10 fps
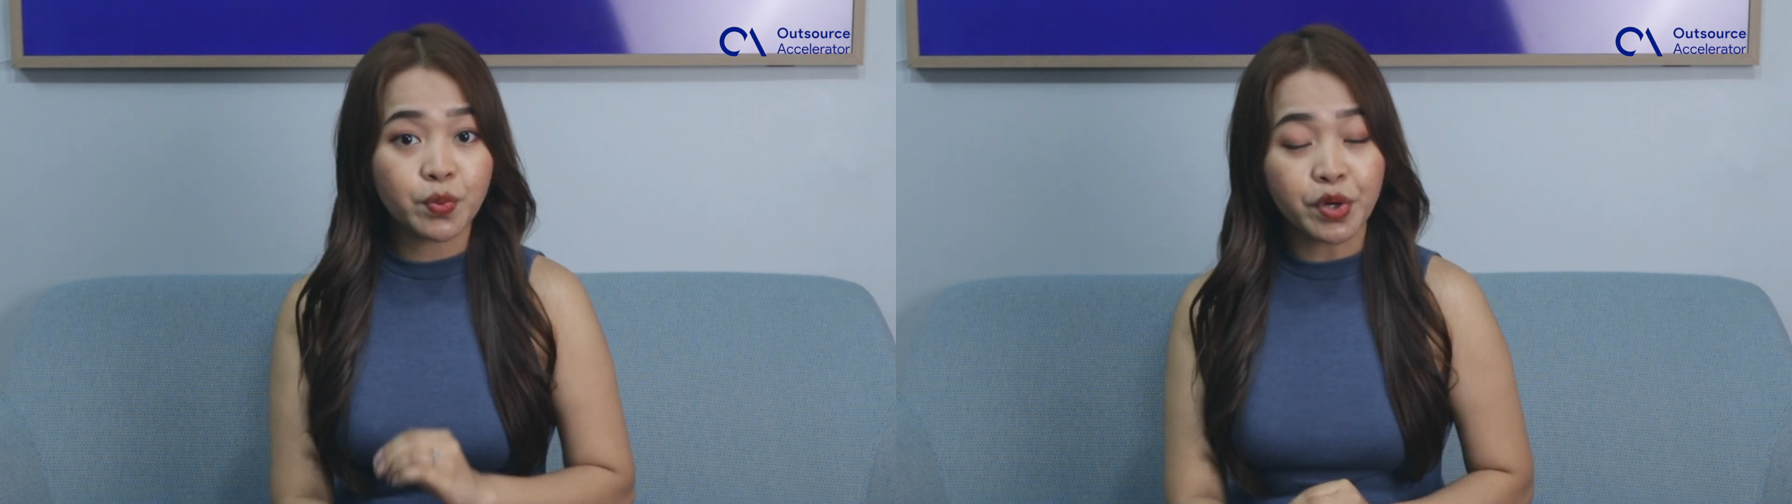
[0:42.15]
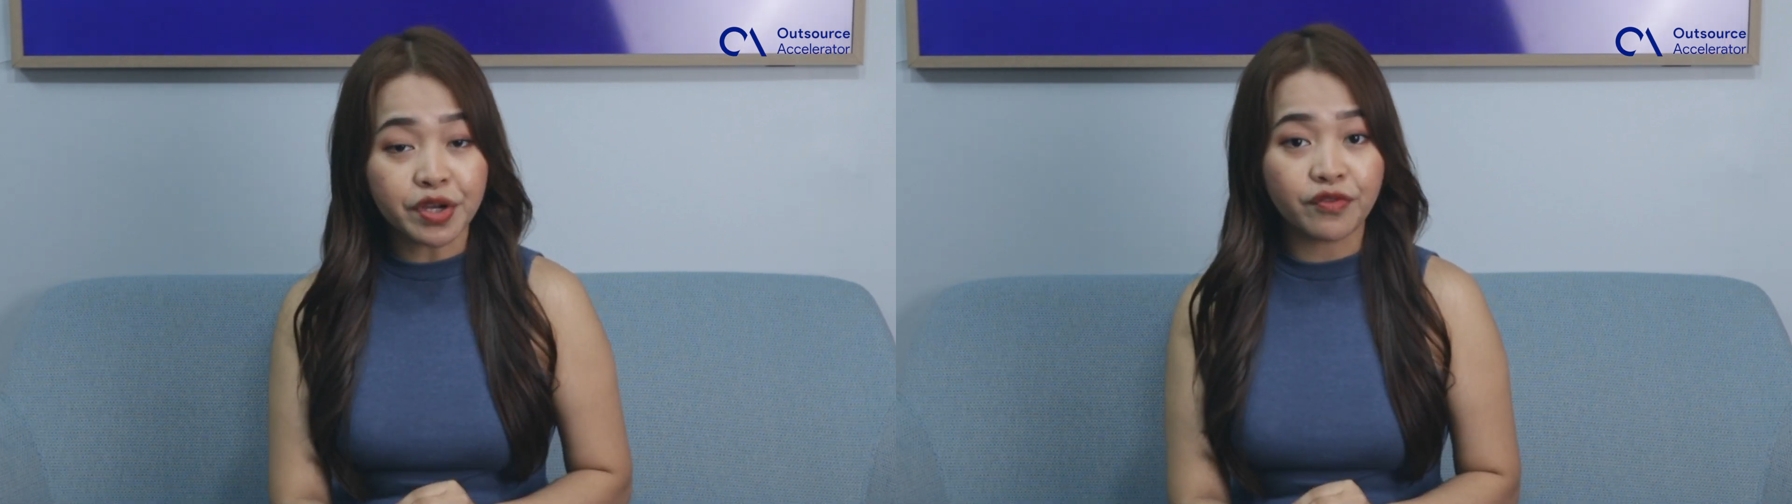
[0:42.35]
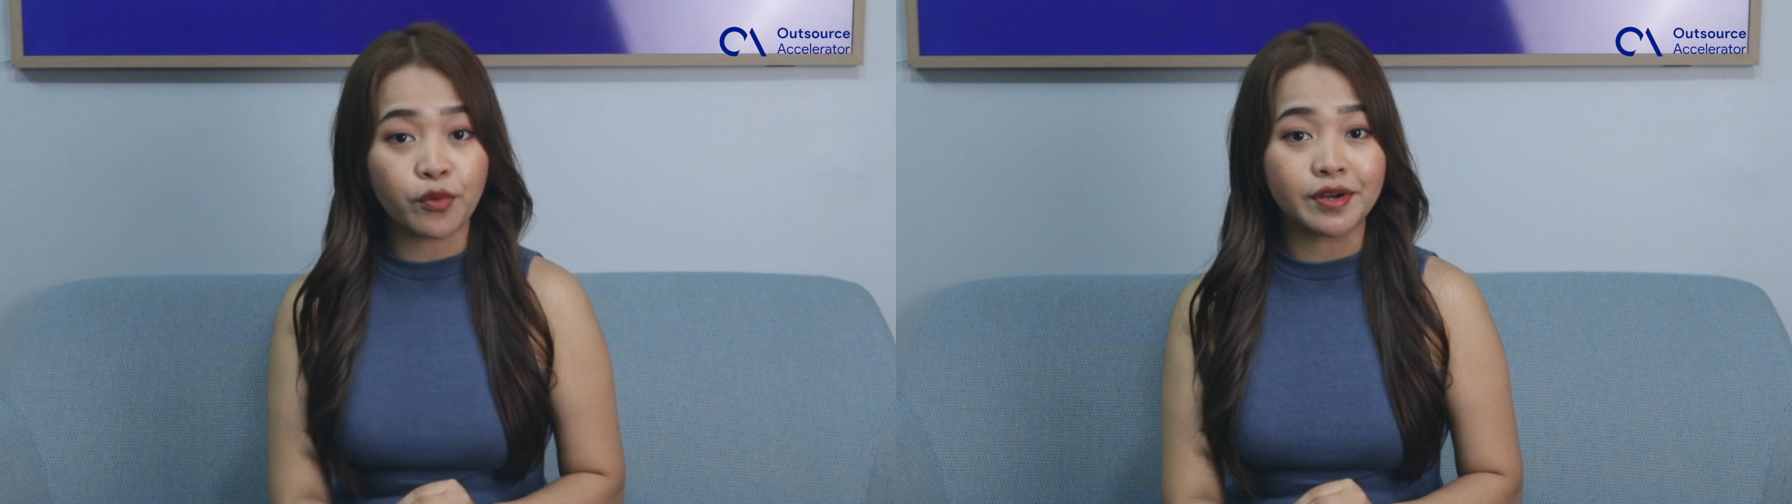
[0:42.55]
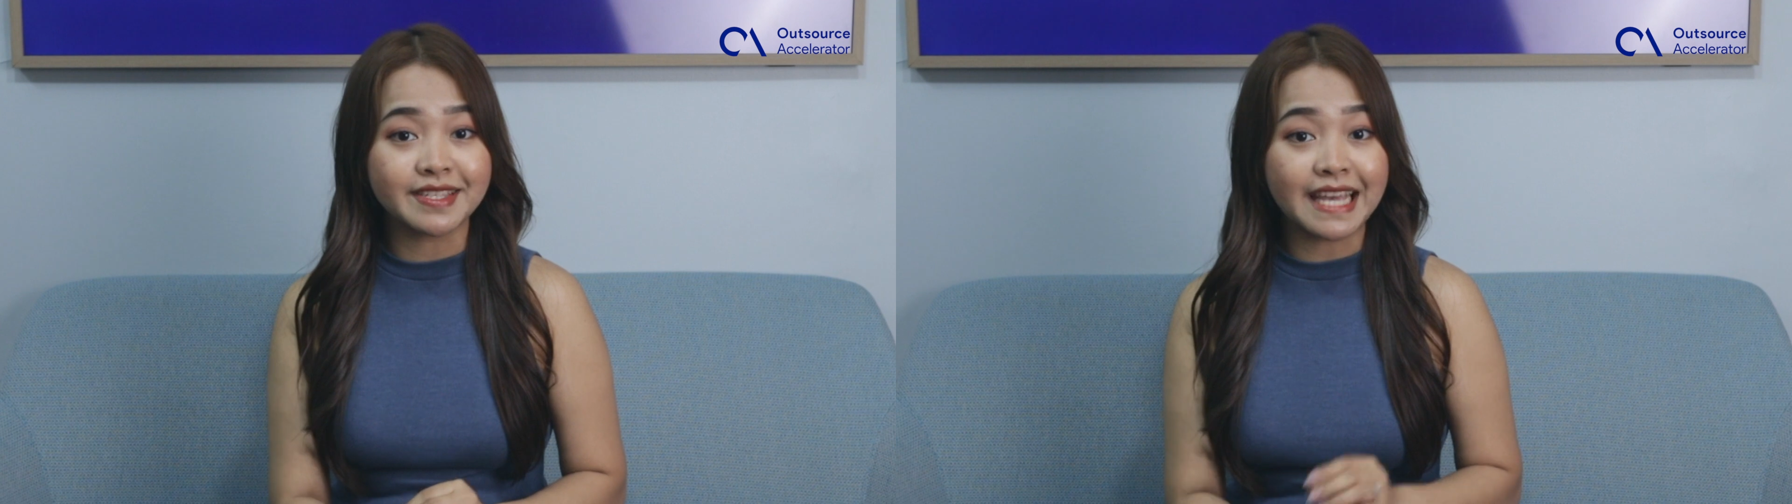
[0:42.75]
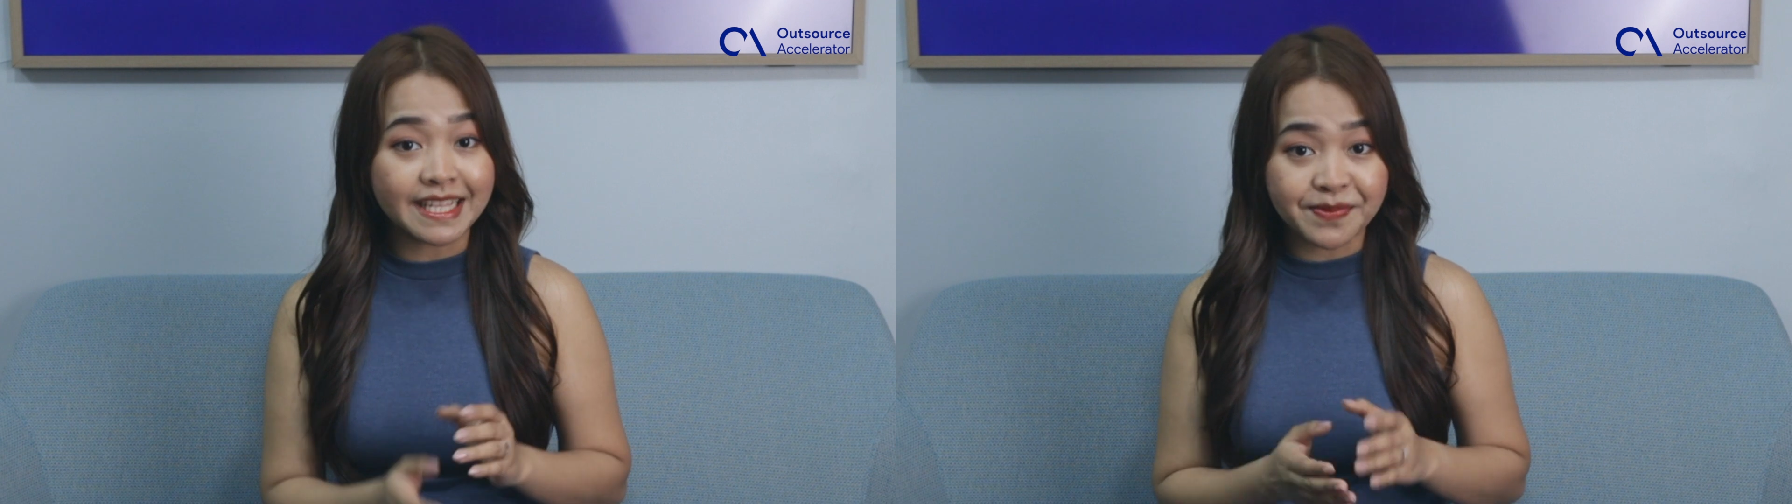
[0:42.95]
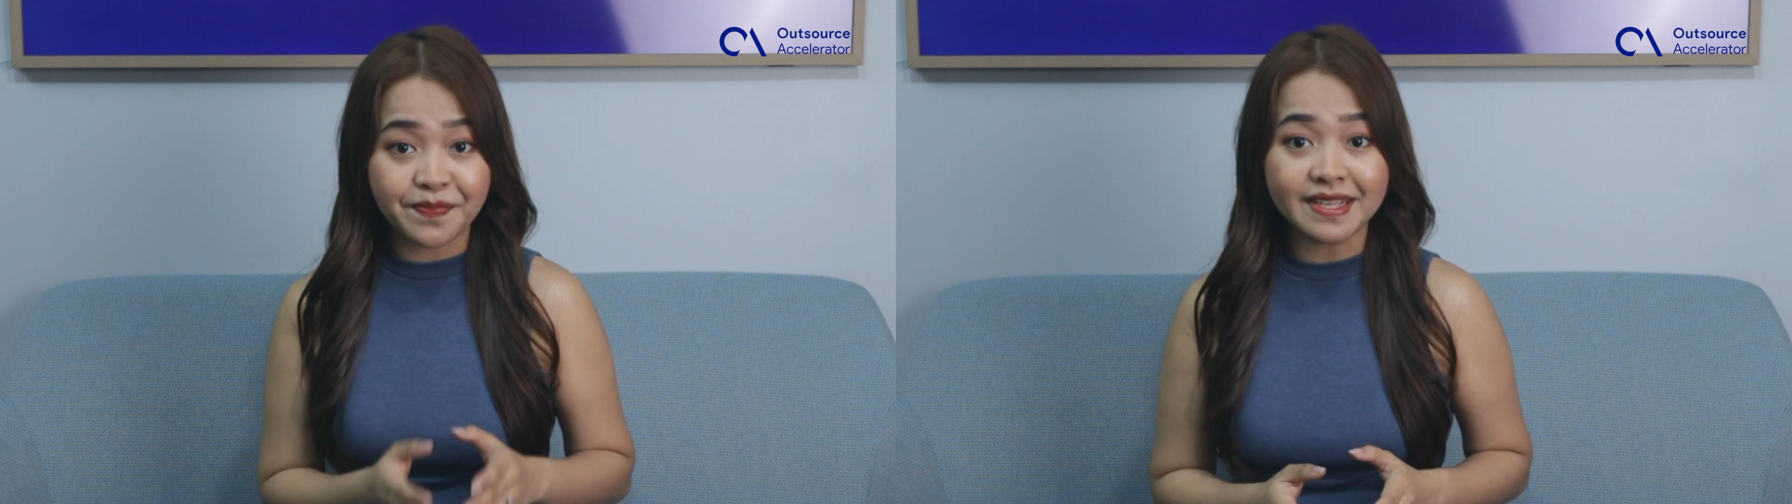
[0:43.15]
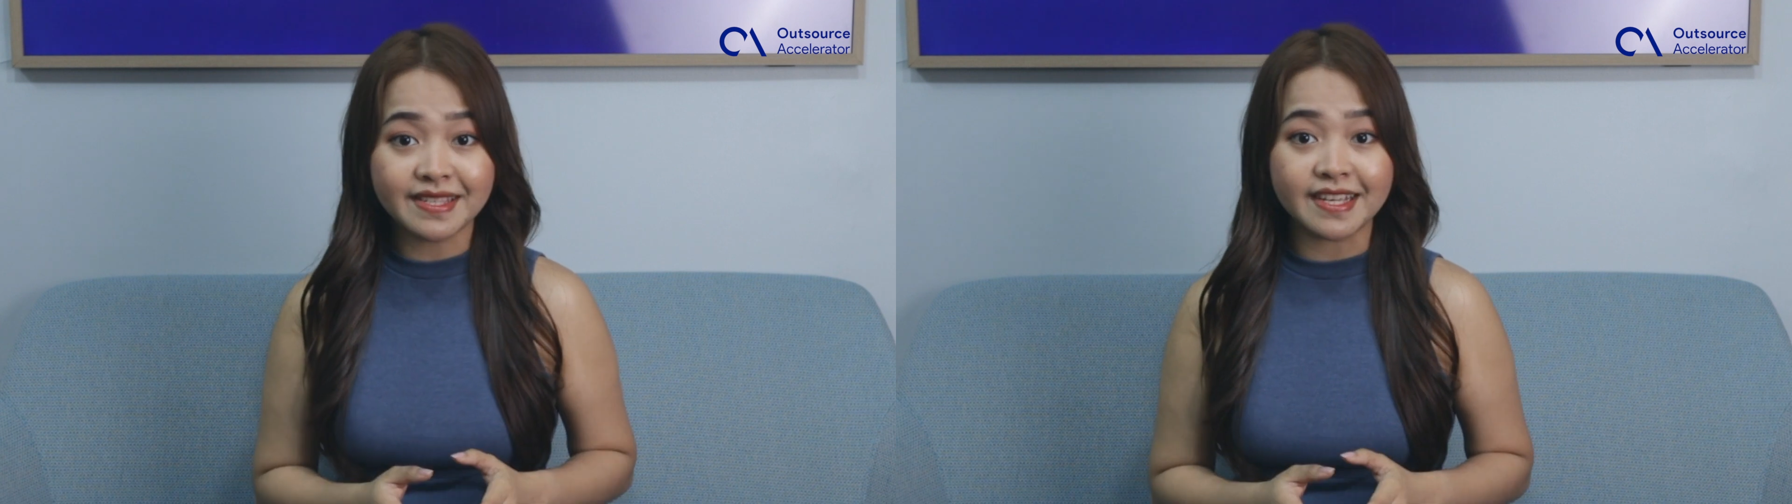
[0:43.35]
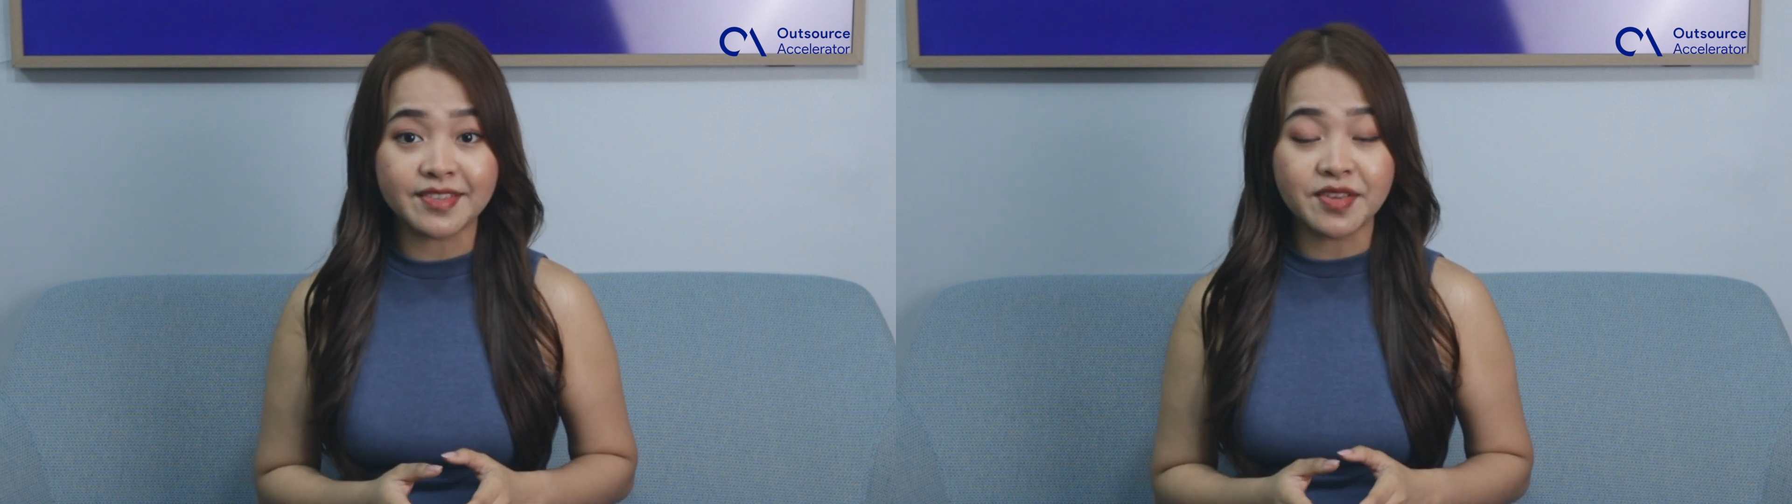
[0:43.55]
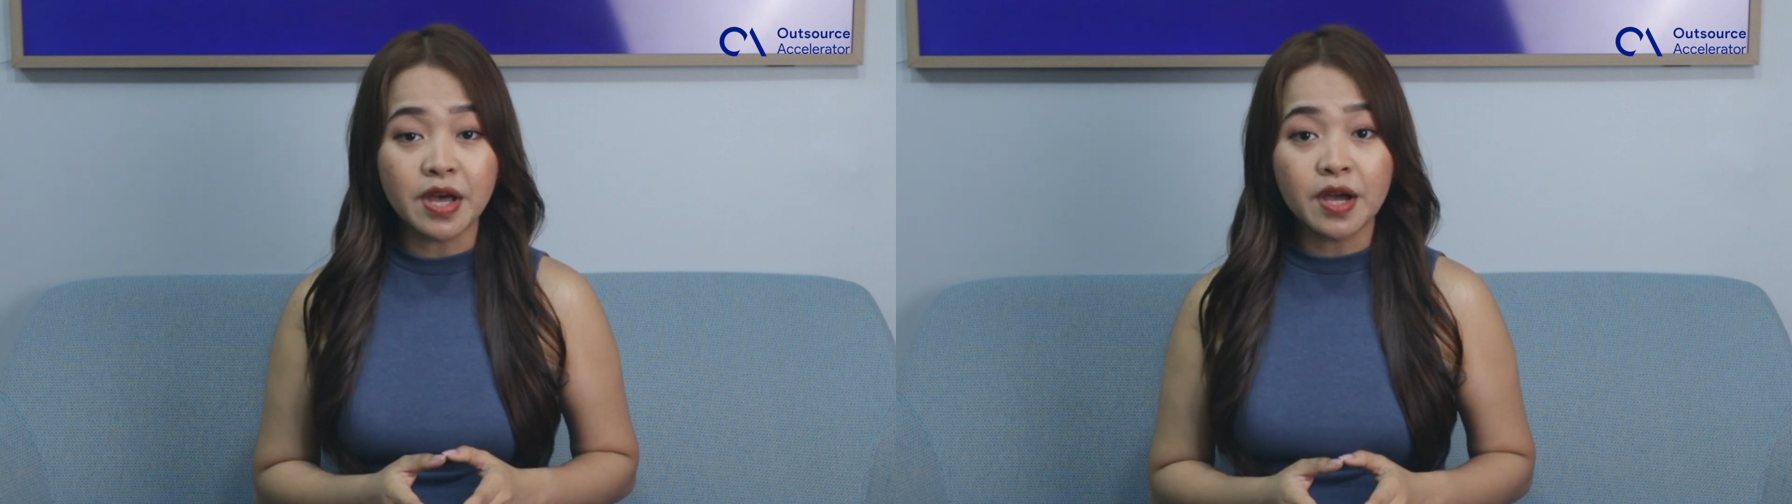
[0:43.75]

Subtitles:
workforce and business